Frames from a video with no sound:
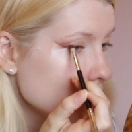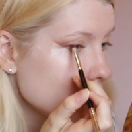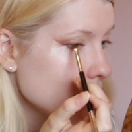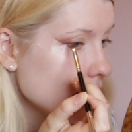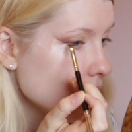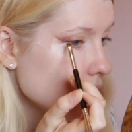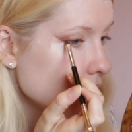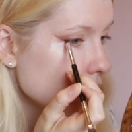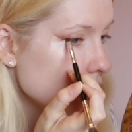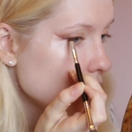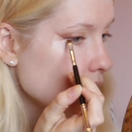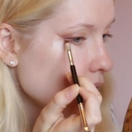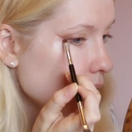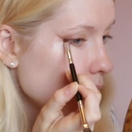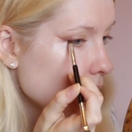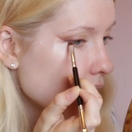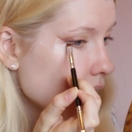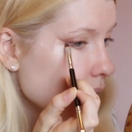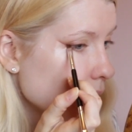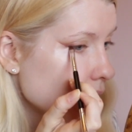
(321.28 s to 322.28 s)
never know
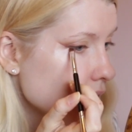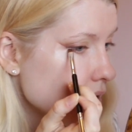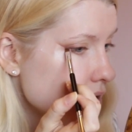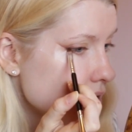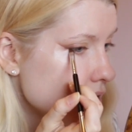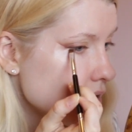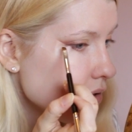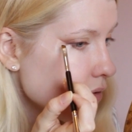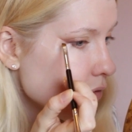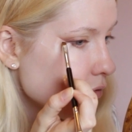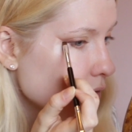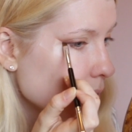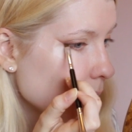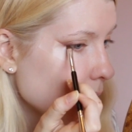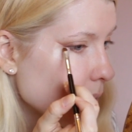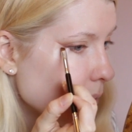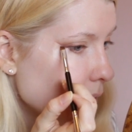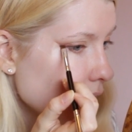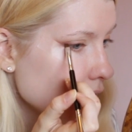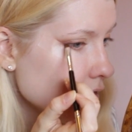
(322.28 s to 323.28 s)
what I want to do for
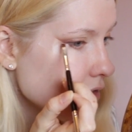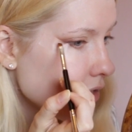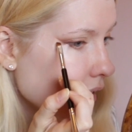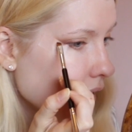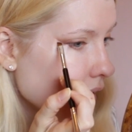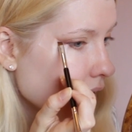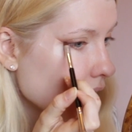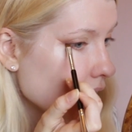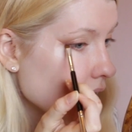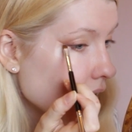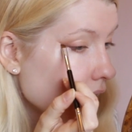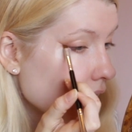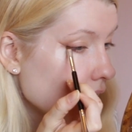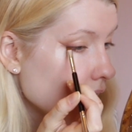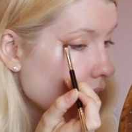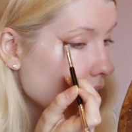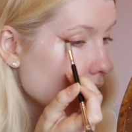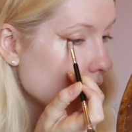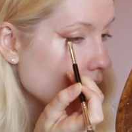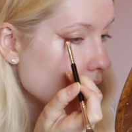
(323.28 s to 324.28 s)
my birthday.
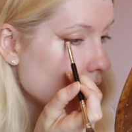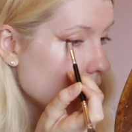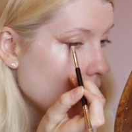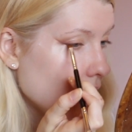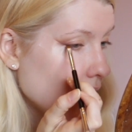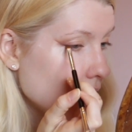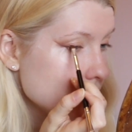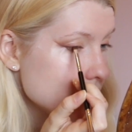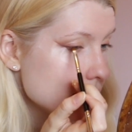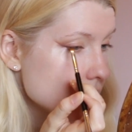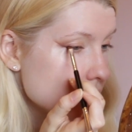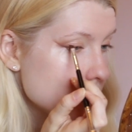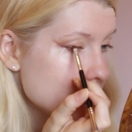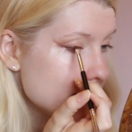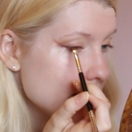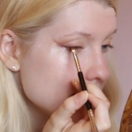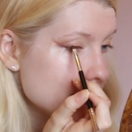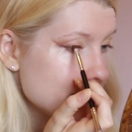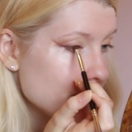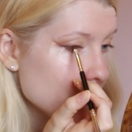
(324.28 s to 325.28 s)

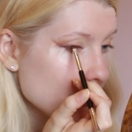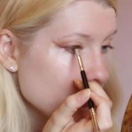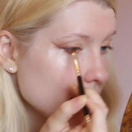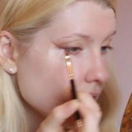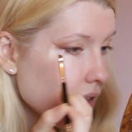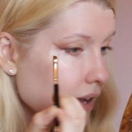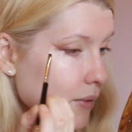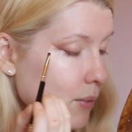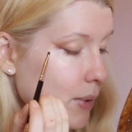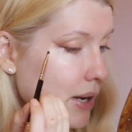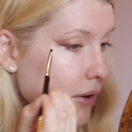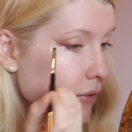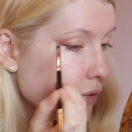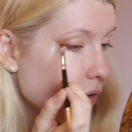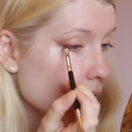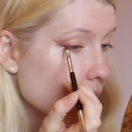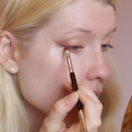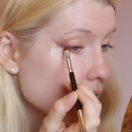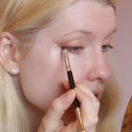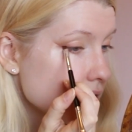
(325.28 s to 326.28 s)
This birthday we of
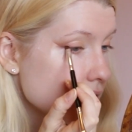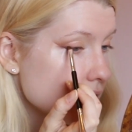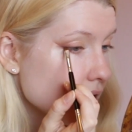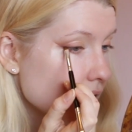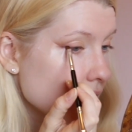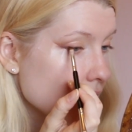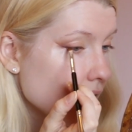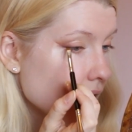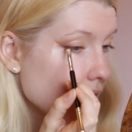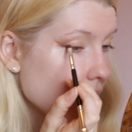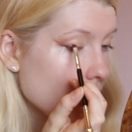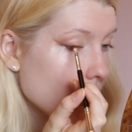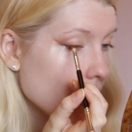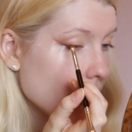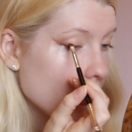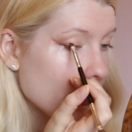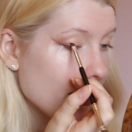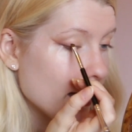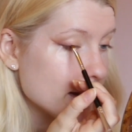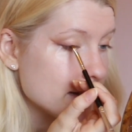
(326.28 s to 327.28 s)
course,
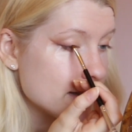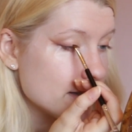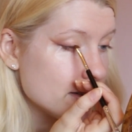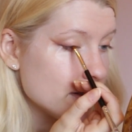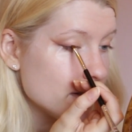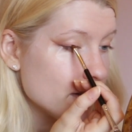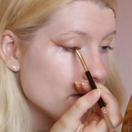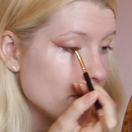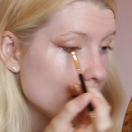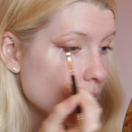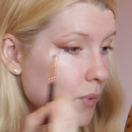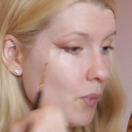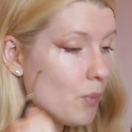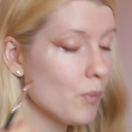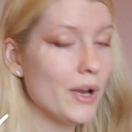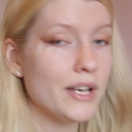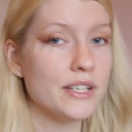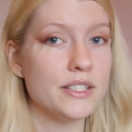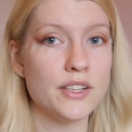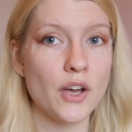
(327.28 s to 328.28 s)
as you know,
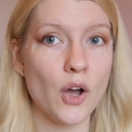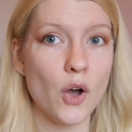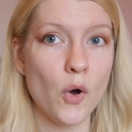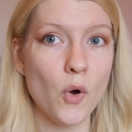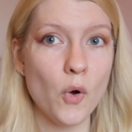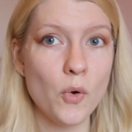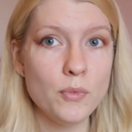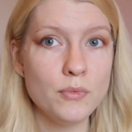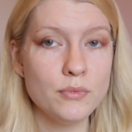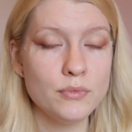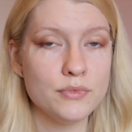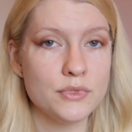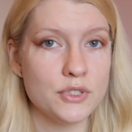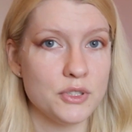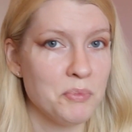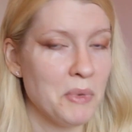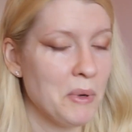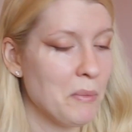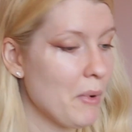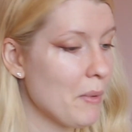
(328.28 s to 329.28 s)
went home
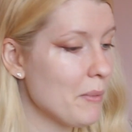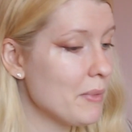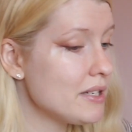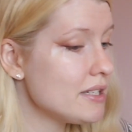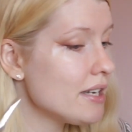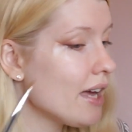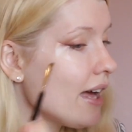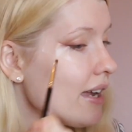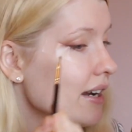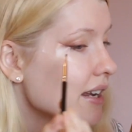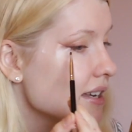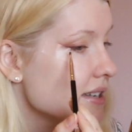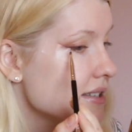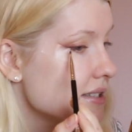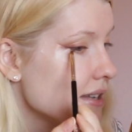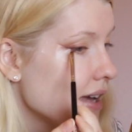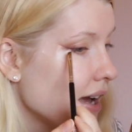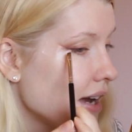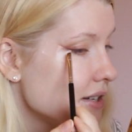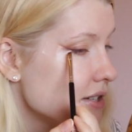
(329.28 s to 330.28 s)
to my mom and dad
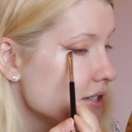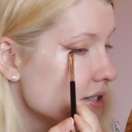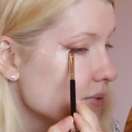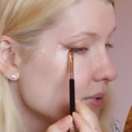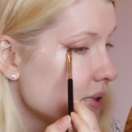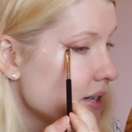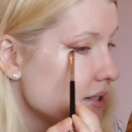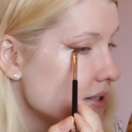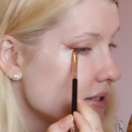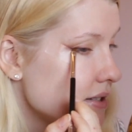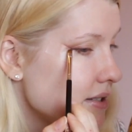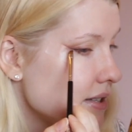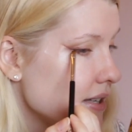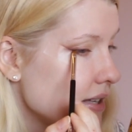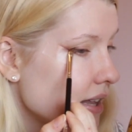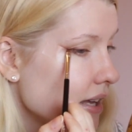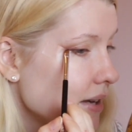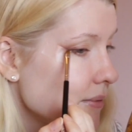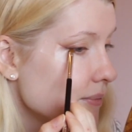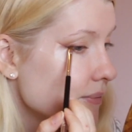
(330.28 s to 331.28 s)
because I just wanted to see
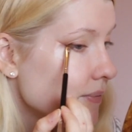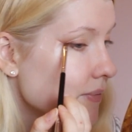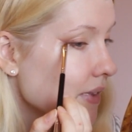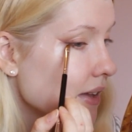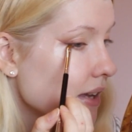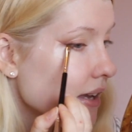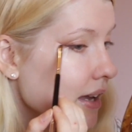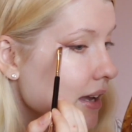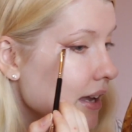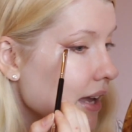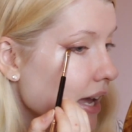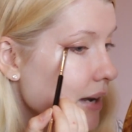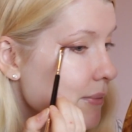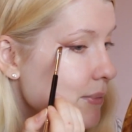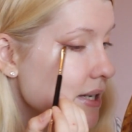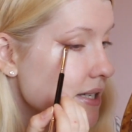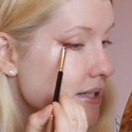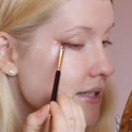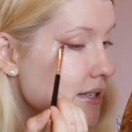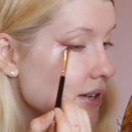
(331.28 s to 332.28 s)
them. It had
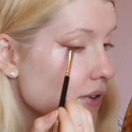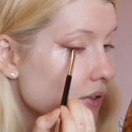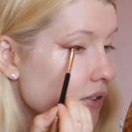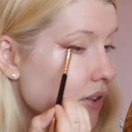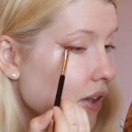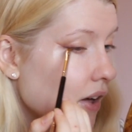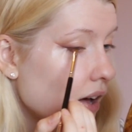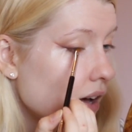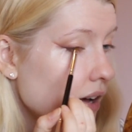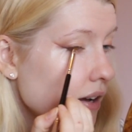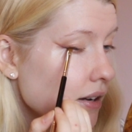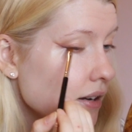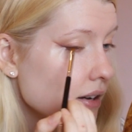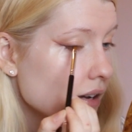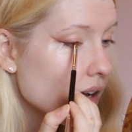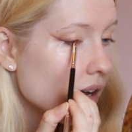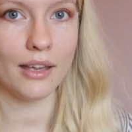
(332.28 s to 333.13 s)
been so long.